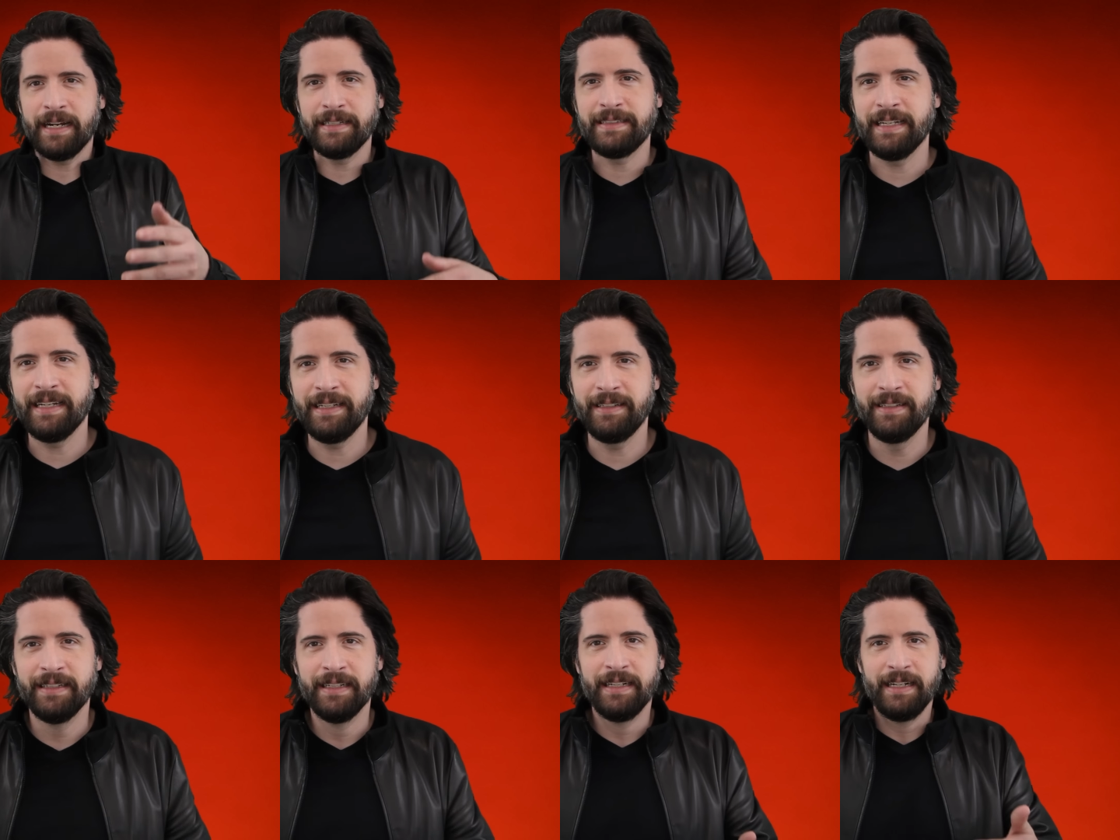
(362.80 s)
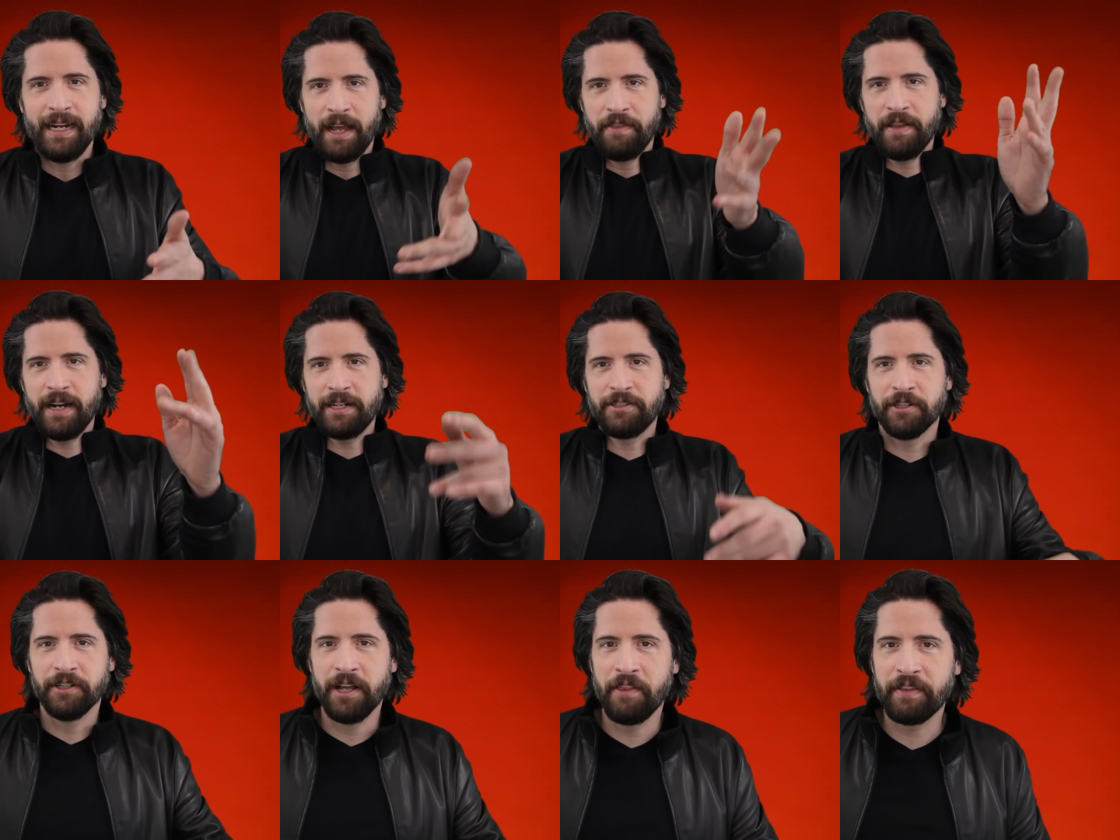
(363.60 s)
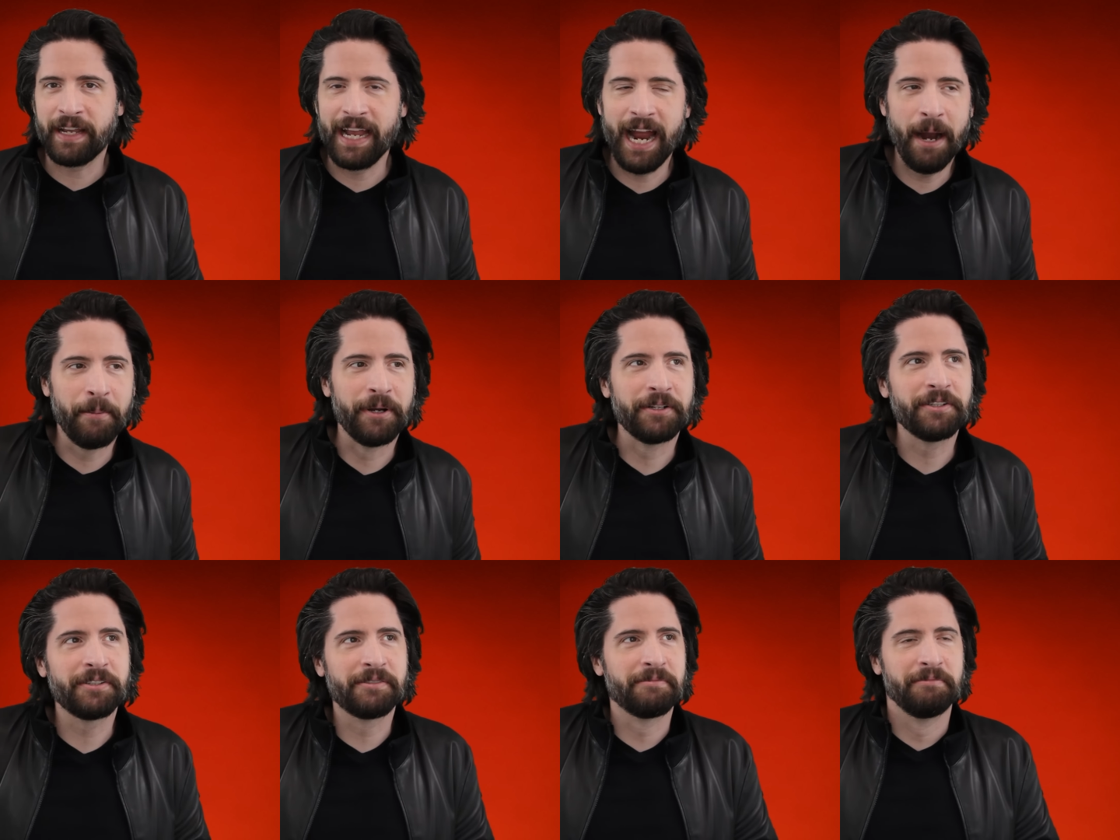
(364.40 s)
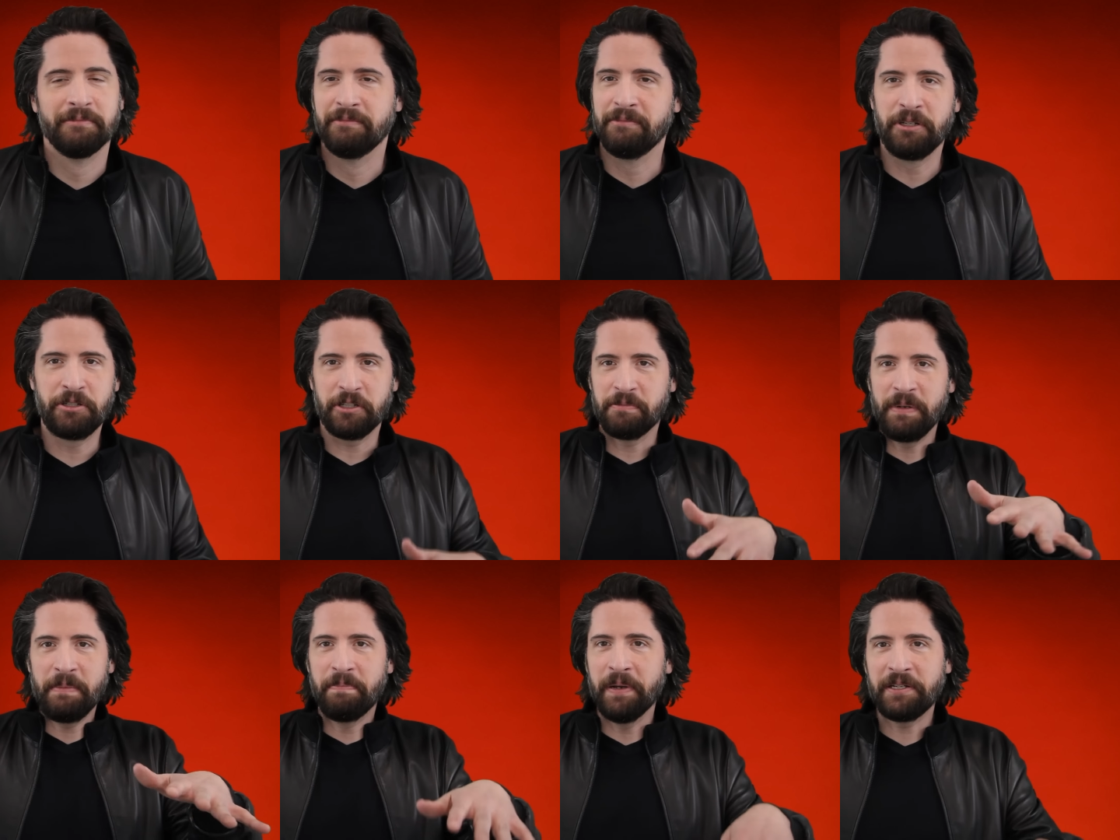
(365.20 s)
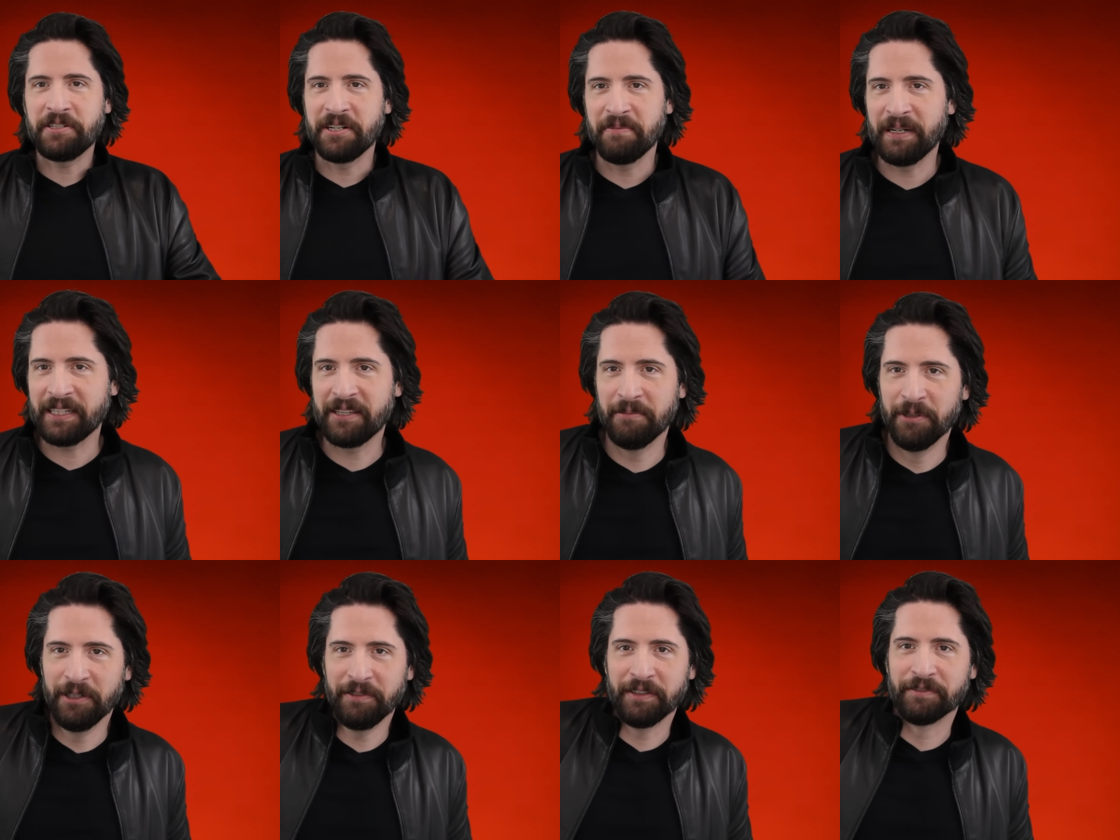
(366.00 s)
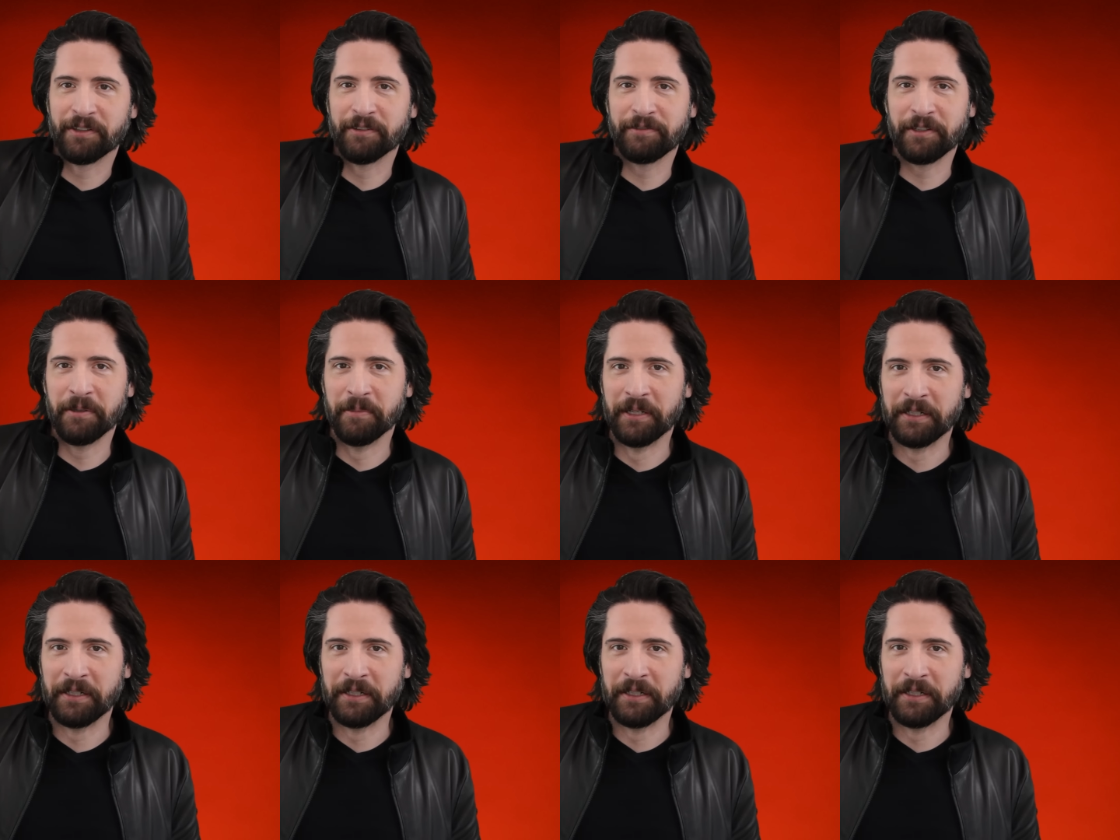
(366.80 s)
I did. And then I turned on the camera, just it's just me bitching about the movie for a few